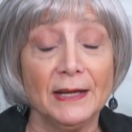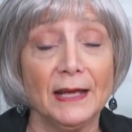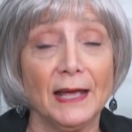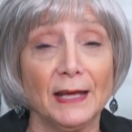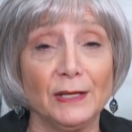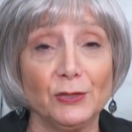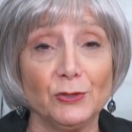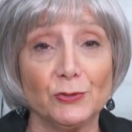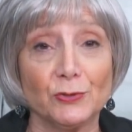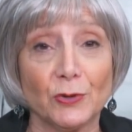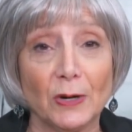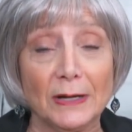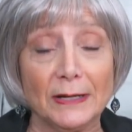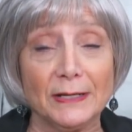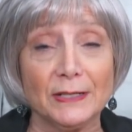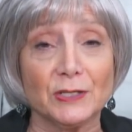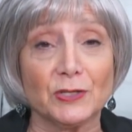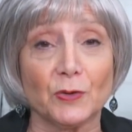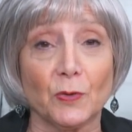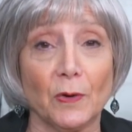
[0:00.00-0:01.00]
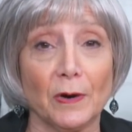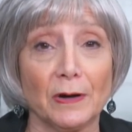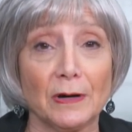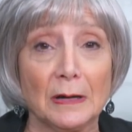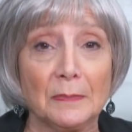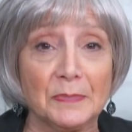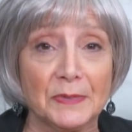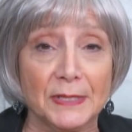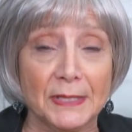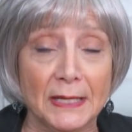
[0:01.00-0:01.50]
and you try and square it
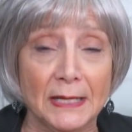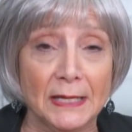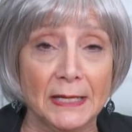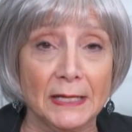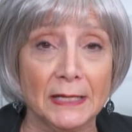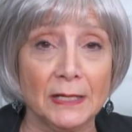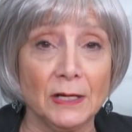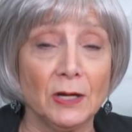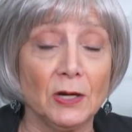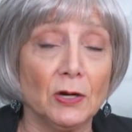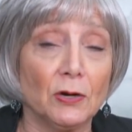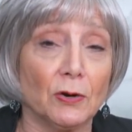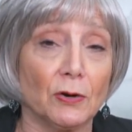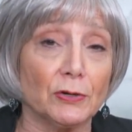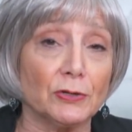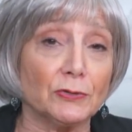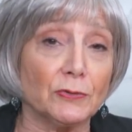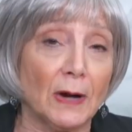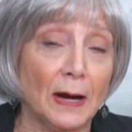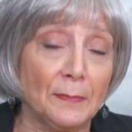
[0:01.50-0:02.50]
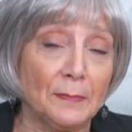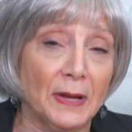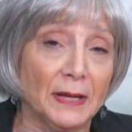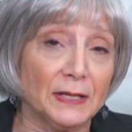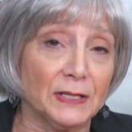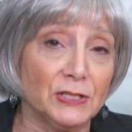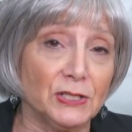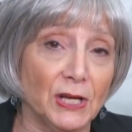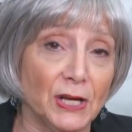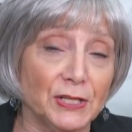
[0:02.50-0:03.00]
up then or try and make
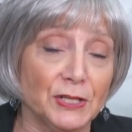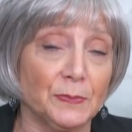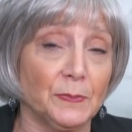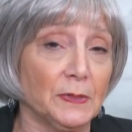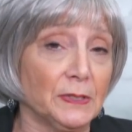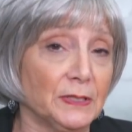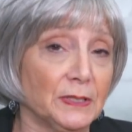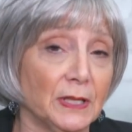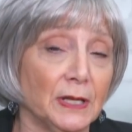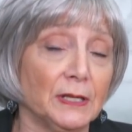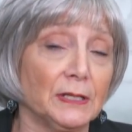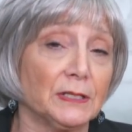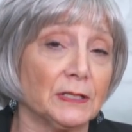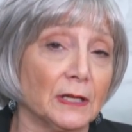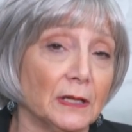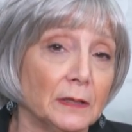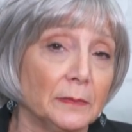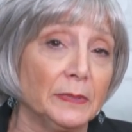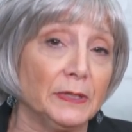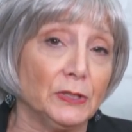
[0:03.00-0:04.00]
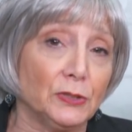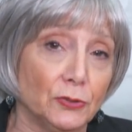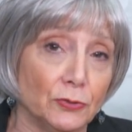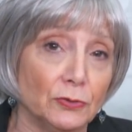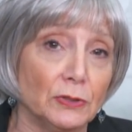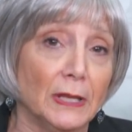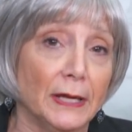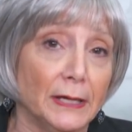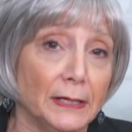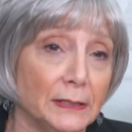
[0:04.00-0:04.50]
adjustments, then it's going to be too
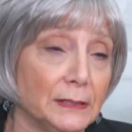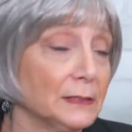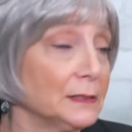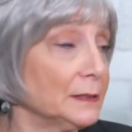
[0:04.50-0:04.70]
late.